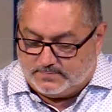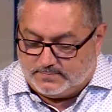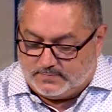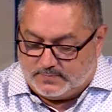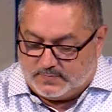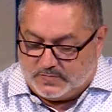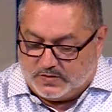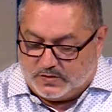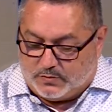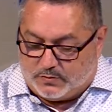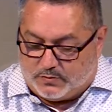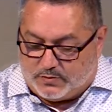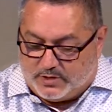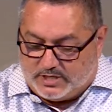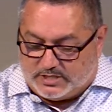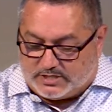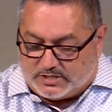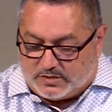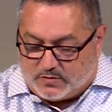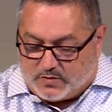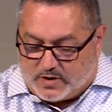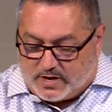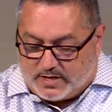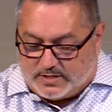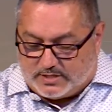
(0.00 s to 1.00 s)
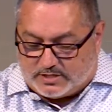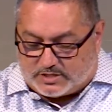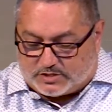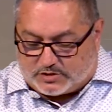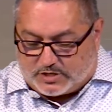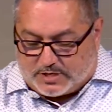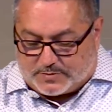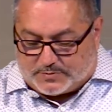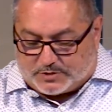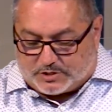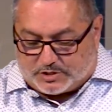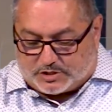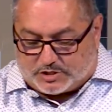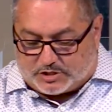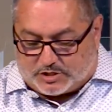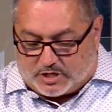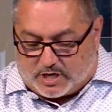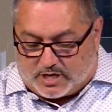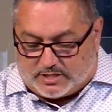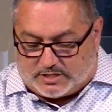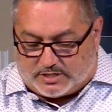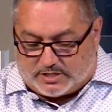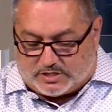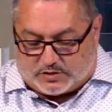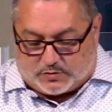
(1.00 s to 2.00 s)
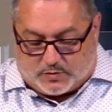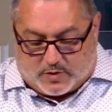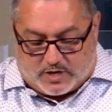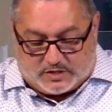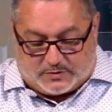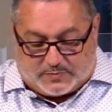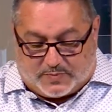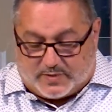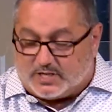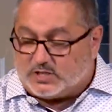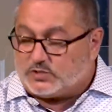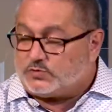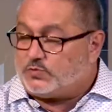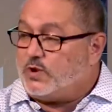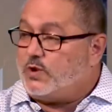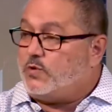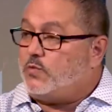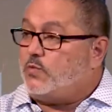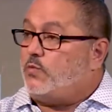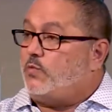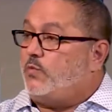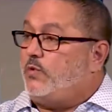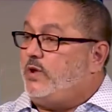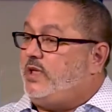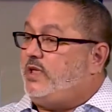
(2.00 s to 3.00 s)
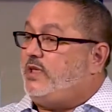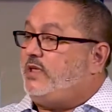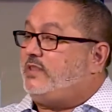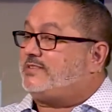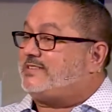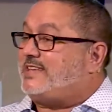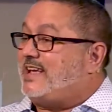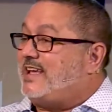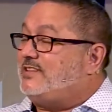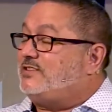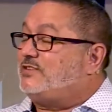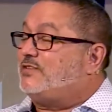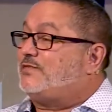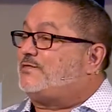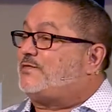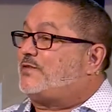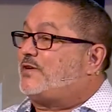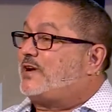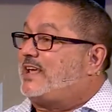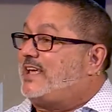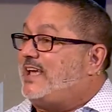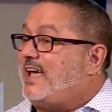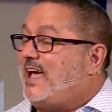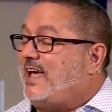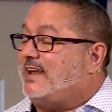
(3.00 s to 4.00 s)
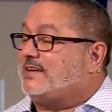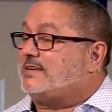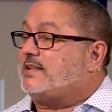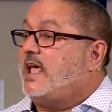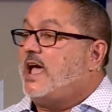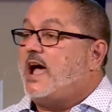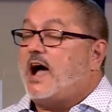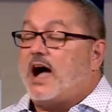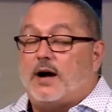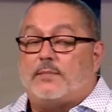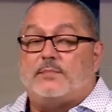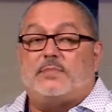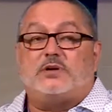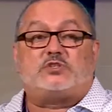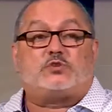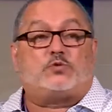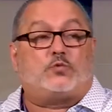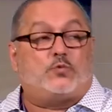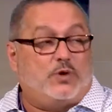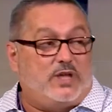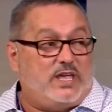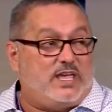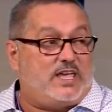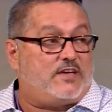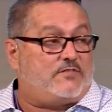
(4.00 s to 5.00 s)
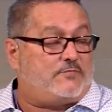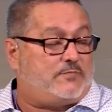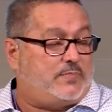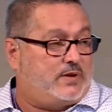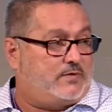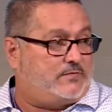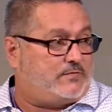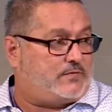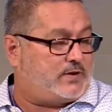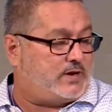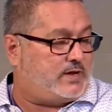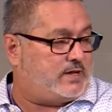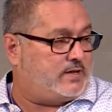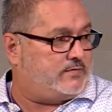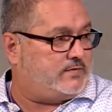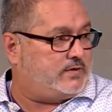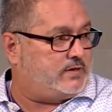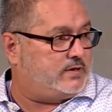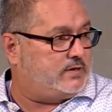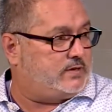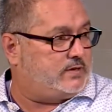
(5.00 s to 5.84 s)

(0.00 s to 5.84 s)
The reason why the scripture starts this way is because we tend to forget how much we have been forgiven.